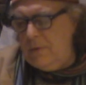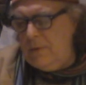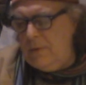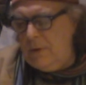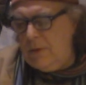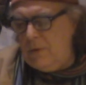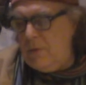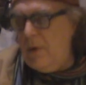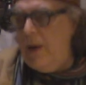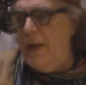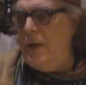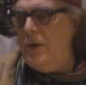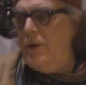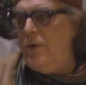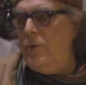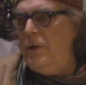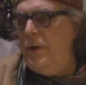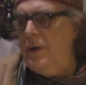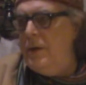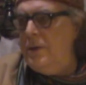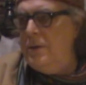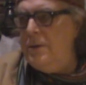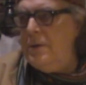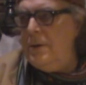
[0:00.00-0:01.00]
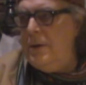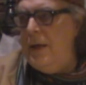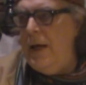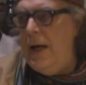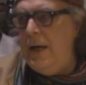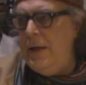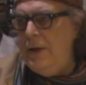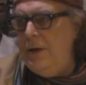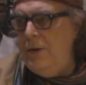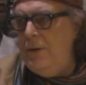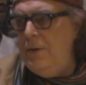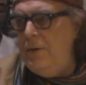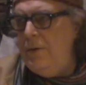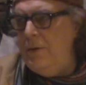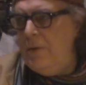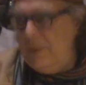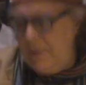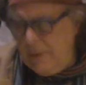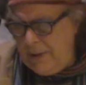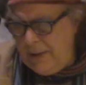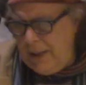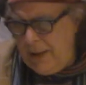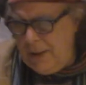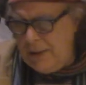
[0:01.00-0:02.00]
the Grand Orient and you
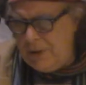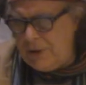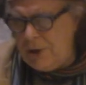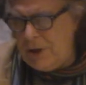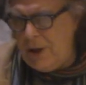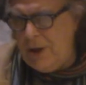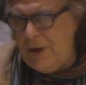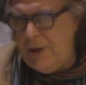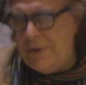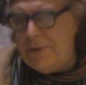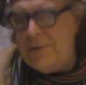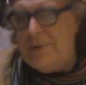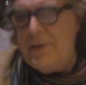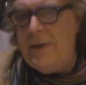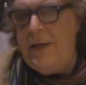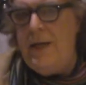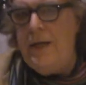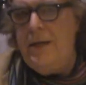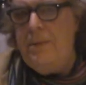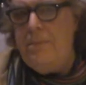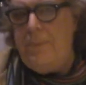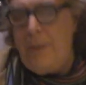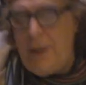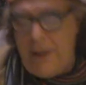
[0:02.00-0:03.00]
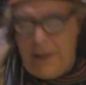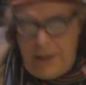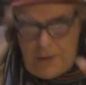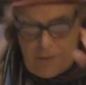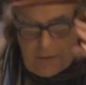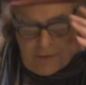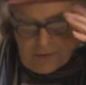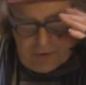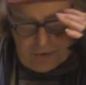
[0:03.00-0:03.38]
get a chance to get a plane or a